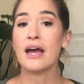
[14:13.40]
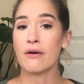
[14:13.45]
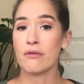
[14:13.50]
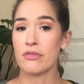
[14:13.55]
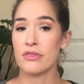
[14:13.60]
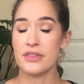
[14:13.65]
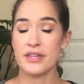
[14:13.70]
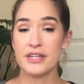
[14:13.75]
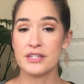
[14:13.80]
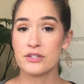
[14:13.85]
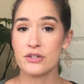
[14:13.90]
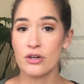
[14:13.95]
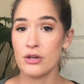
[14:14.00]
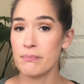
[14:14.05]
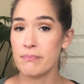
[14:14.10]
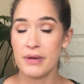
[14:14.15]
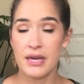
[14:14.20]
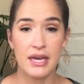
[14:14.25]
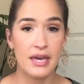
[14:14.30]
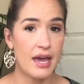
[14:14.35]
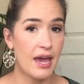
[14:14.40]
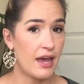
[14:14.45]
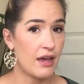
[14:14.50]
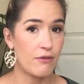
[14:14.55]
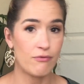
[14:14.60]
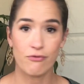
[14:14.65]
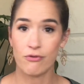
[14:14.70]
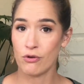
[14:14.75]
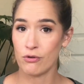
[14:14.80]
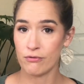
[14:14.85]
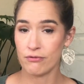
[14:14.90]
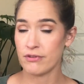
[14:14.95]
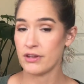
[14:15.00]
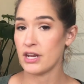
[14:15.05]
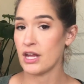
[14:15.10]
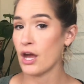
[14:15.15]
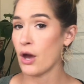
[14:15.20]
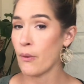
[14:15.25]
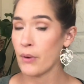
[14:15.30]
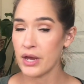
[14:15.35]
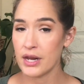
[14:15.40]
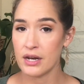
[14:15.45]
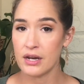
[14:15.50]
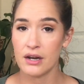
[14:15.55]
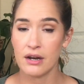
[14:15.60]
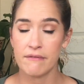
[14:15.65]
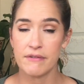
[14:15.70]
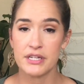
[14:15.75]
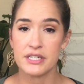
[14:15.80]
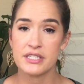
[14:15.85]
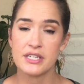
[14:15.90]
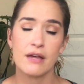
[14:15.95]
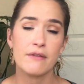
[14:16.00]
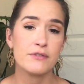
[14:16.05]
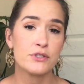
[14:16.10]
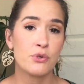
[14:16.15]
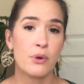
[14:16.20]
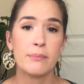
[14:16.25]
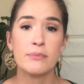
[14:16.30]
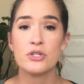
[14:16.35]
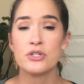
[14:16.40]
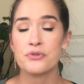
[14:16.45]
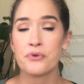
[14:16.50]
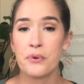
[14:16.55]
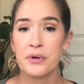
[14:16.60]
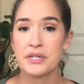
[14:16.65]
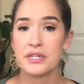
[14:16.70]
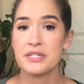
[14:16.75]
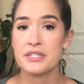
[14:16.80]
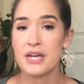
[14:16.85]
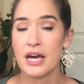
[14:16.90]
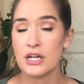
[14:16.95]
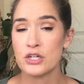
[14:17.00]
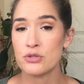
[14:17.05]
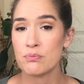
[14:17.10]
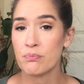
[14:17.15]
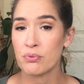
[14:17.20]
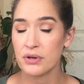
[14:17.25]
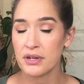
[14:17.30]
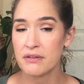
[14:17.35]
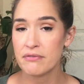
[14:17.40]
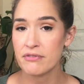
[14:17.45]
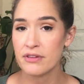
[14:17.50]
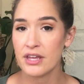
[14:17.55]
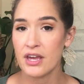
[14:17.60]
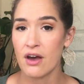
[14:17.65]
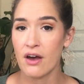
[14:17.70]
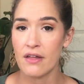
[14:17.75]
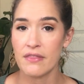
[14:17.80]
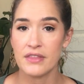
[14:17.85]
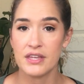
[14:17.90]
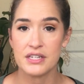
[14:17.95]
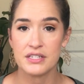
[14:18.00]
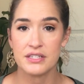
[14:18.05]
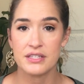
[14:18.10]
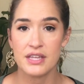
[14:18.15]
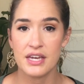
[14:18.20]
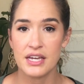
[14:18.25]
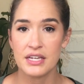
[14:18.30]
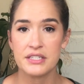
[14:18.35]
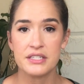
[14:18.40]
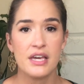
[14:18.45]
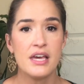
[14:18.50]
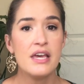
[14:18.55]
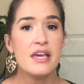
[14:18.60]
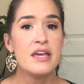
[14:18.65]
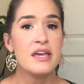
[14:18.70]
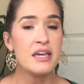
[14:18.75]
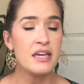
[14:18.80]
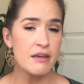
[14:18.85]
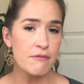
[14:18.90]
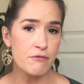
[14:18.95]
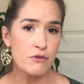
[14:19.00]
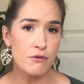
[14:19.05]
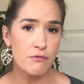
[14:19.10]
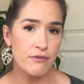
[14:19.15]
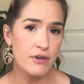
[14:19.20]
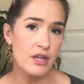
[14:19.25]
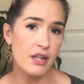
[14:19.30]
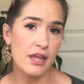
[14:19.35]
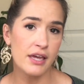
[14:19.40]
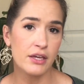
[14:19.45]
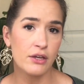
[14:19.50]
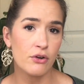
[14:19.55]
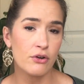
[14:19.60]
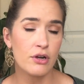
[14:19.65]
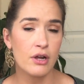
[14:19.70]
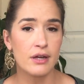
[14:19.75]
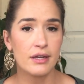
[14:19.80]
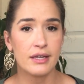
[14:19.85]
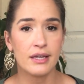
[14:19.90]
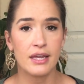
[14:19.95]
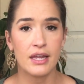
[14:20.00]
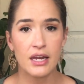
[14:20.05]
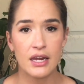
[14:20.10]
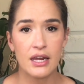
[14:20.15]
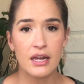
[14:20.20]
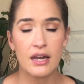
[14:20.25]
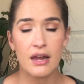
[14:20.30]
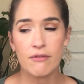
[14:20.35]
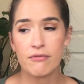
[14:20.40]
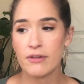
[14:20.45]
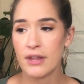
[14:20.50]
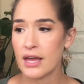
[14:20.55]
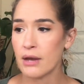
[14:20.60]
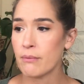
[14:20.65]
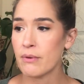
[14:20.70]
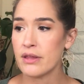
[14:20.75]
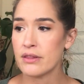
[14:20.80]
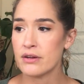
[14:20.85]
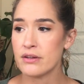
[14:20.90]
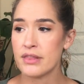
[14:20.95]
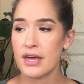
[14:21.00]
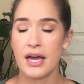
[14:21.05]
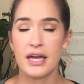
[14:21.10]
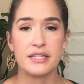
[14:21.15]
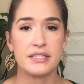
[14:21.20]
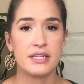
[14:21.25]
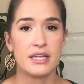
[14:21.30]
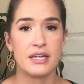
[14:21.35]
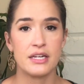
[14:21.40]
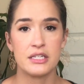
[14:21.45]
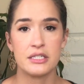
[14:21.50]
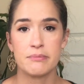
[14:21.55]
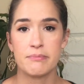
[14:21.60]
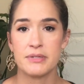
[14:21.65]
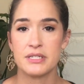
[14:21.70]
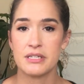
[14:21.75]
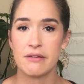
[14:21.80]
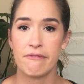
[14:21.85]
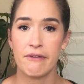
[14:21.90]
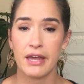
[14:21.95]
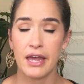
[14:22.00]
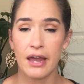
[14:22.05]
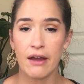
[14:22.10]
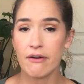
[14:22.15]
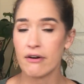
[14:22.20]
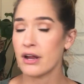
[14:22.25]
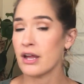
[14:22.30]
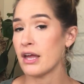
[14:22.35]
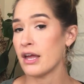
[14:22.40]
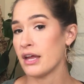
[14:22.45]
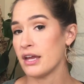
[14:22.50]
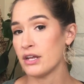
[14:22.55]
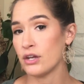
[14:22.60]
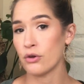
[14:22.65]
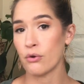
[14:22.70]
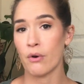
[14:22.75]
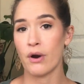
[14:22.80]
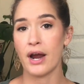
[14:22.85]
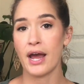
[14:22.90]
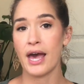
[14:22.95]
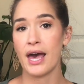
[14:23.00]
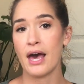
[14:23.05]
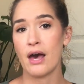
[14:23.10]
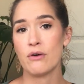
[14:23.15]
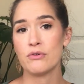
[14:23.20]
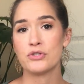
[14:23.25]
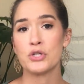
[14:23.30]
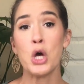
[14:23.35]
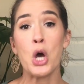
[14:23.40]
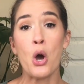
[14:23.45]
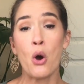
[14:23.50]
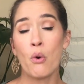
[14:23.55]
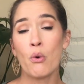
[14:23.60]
Now, this could be a full video in and of itself, so I'm just going to touch briefly on these things. If you feel like you're not getting enough light, whether that's in a specific area in your house